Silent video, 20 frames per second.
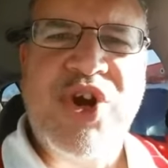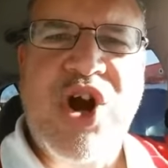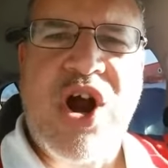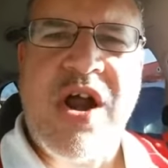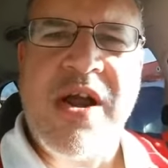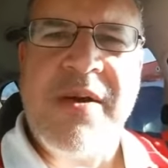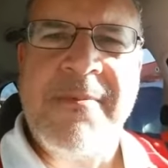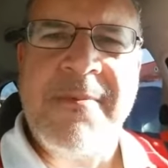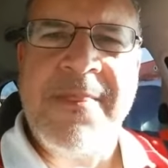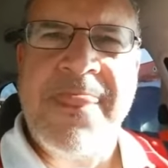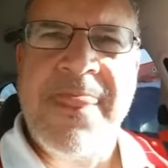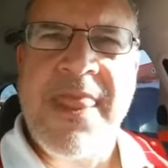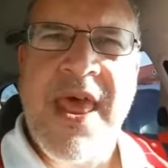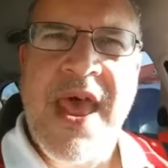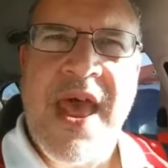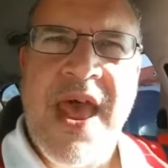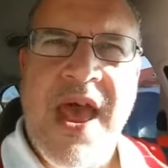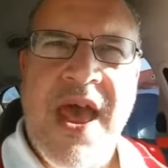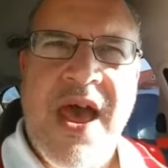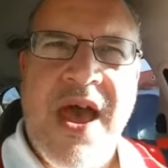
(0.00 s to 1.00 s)

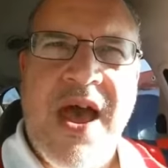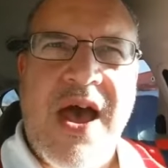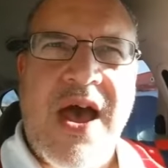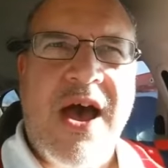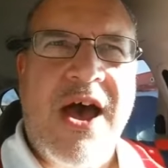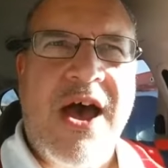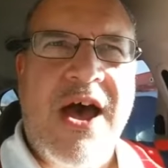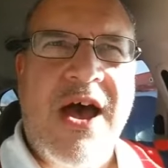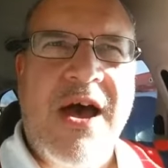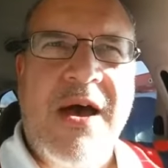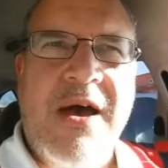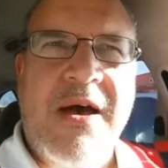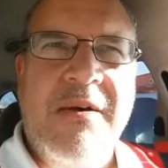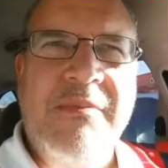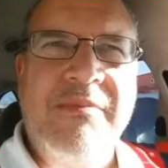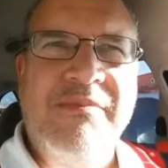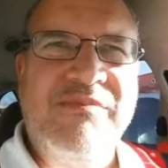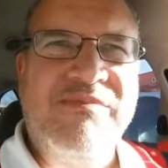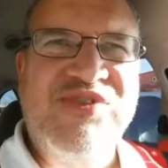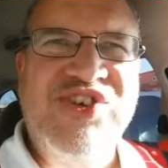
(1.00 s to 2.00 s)
Um, just testing
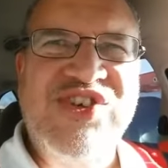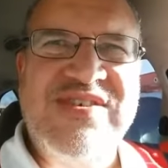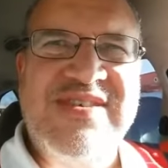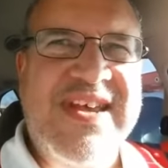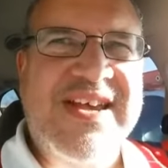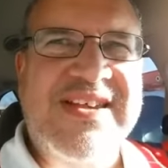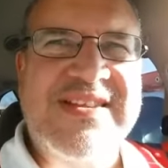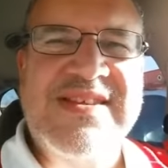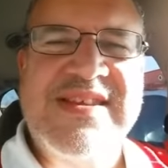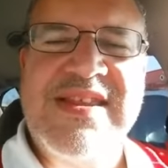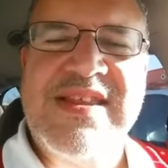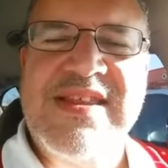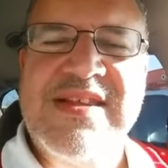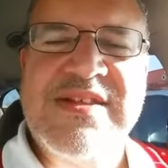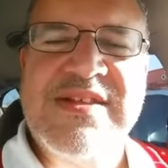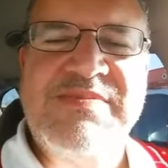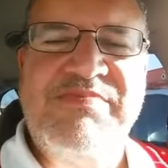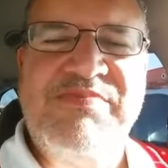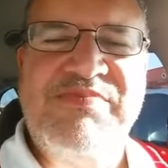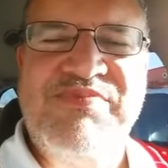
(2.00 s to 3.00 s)
this process
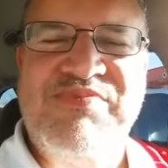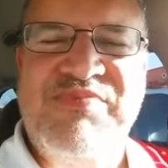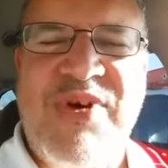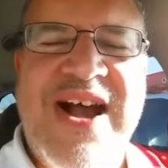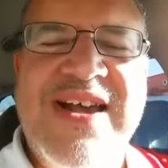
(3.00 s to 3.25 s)
out.